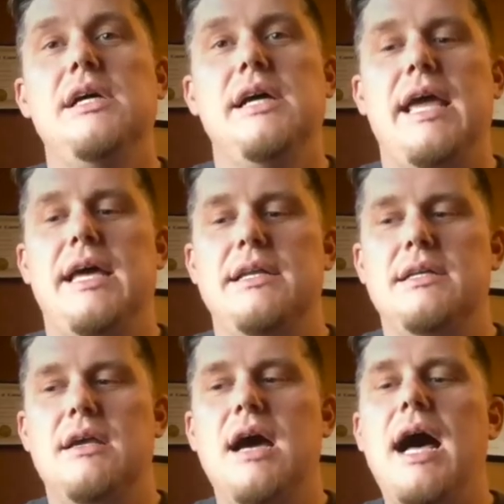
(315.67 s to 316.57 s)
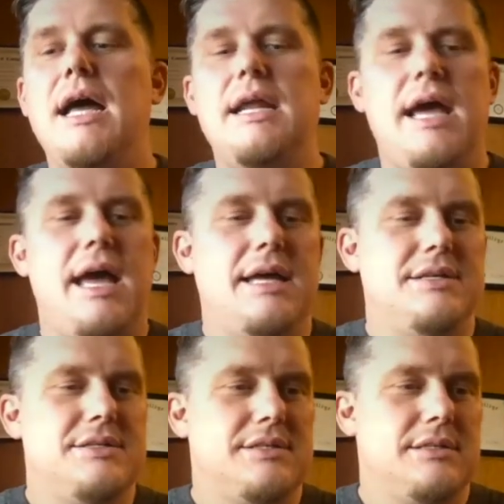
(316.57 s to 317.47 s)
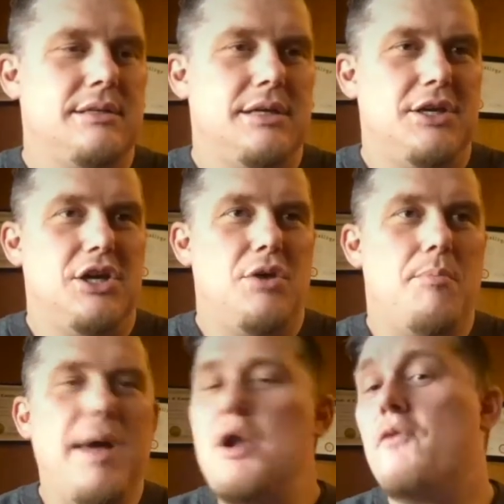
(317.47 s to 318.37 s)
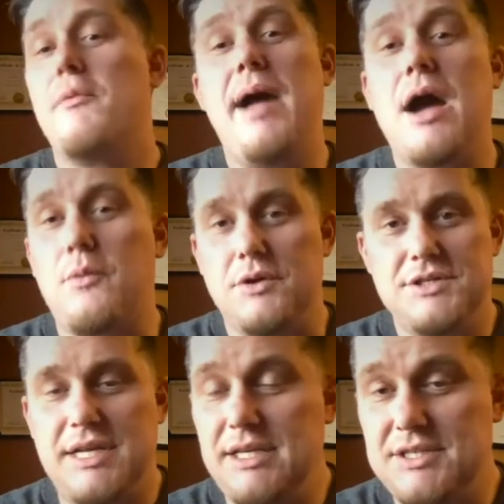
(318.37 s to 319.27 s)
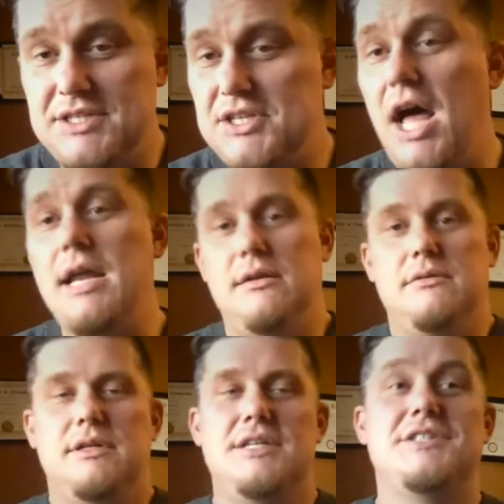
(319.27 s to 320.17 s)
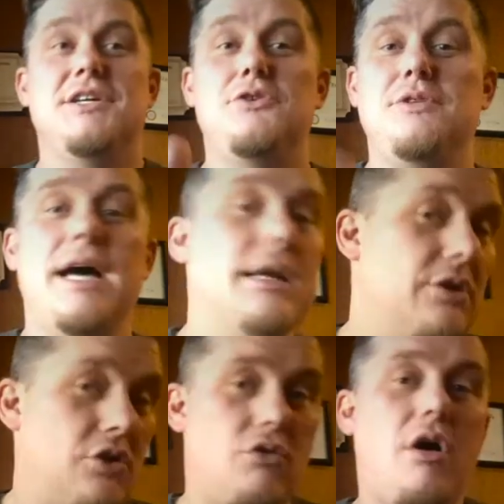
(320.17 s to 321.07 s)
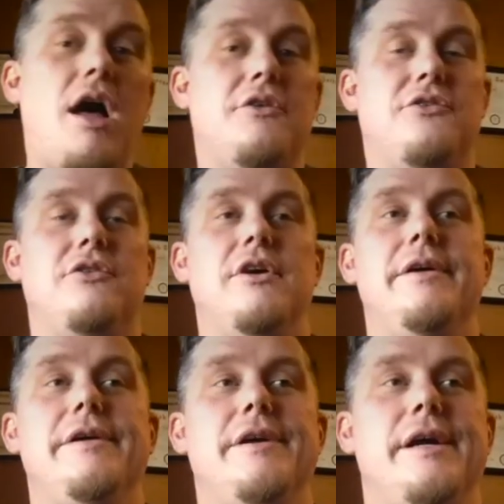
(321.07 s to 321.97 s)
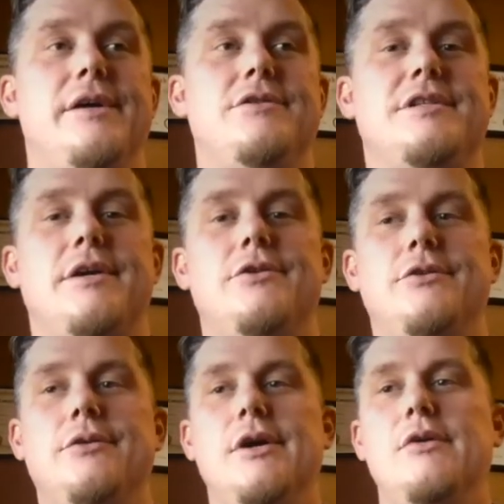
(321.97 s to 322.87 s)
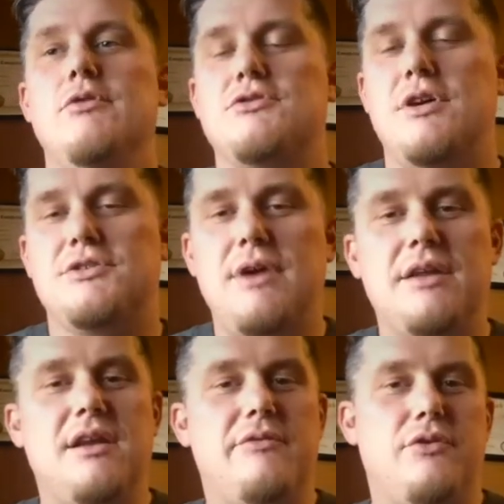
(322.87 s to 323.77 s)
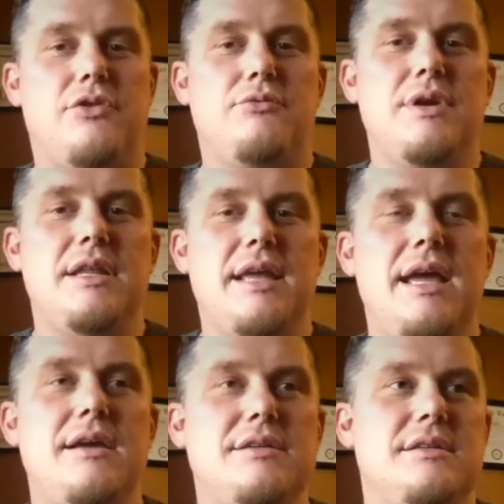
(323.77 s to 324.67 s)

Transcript: And God has bent over backwards, sent his son who died on a cross, his son who was resurrected after 3 days.